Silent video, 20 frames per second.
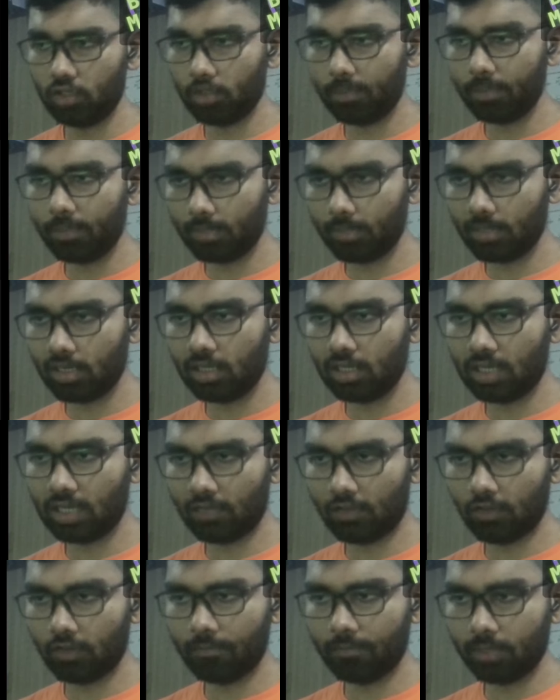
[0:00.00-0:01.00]
permanent
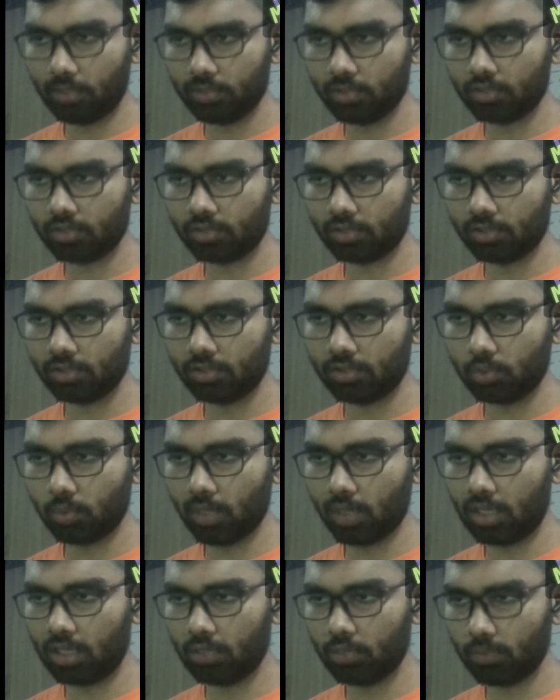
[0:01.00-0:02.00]
level of persistence
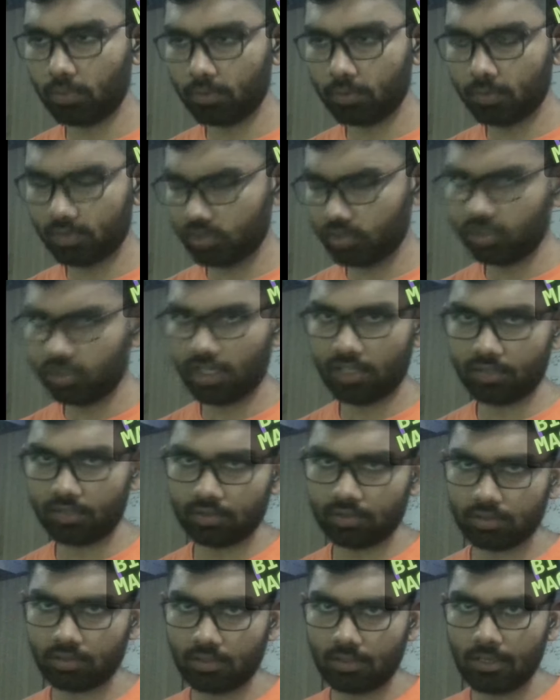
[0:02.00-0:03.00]
where which
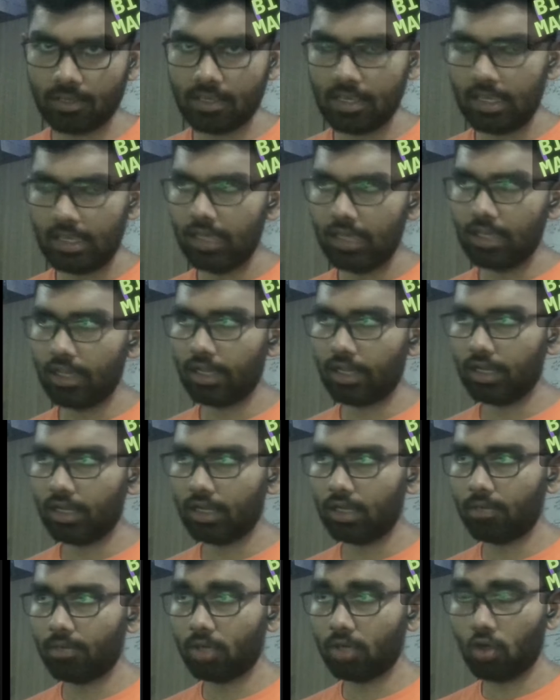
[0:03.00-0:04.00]
stays.
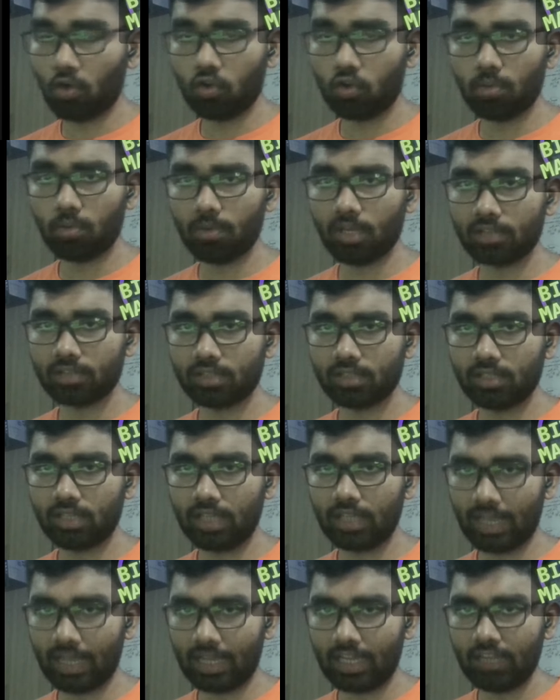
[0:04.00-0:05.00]
But Ogrom doesn't
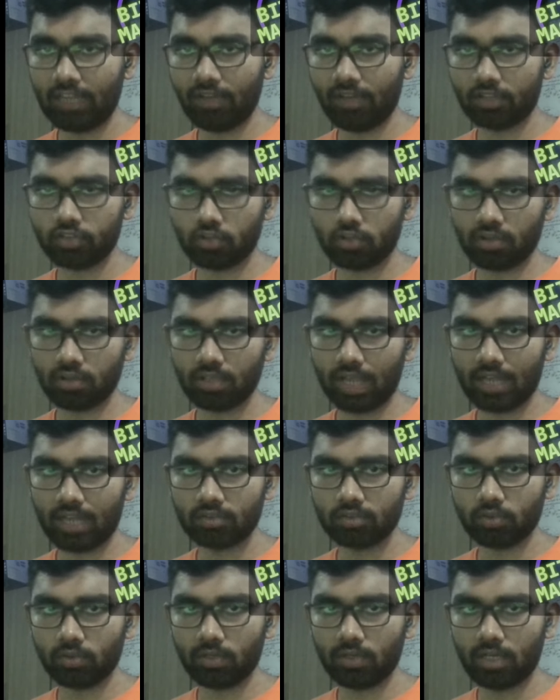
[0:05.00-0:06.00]
directly function on
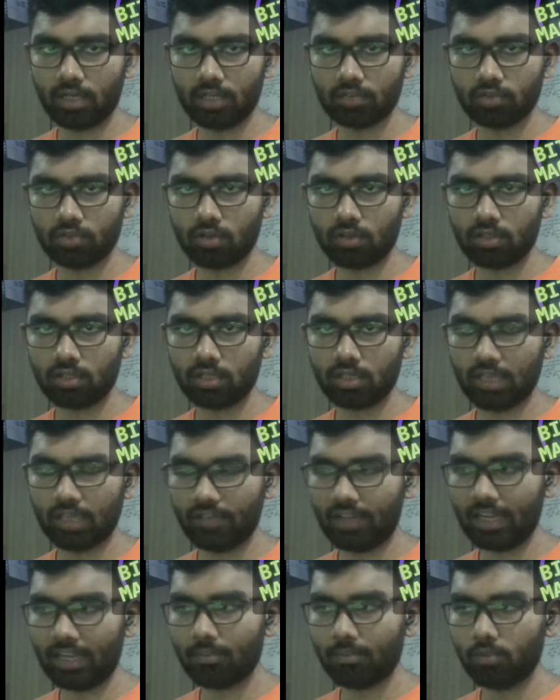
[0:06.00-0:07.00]
that. So it does not,
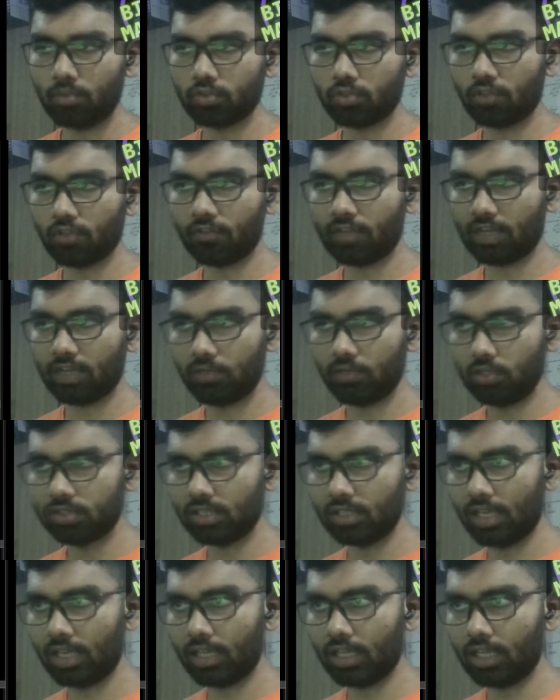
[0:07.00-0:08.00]
every time you sort of
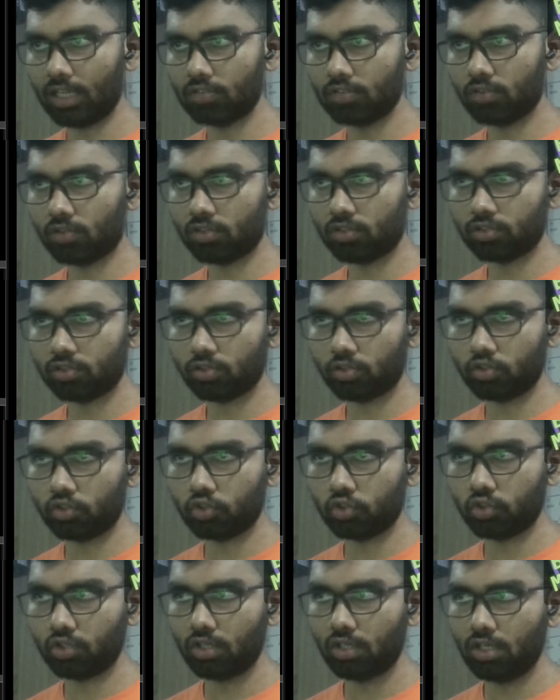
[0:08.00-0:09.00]
traverse a link, it does not
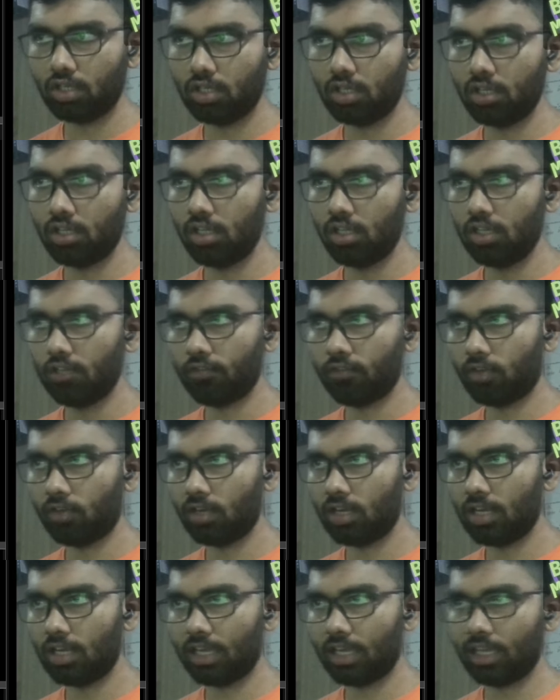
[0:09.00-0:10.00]
search for
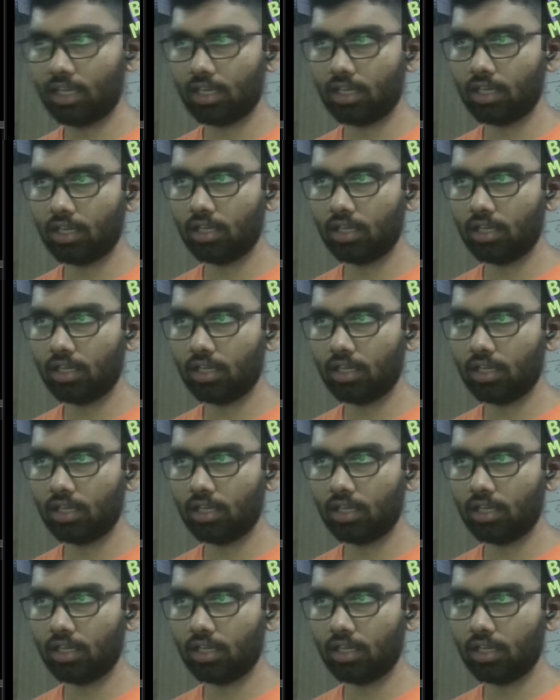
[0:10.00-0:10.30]
a link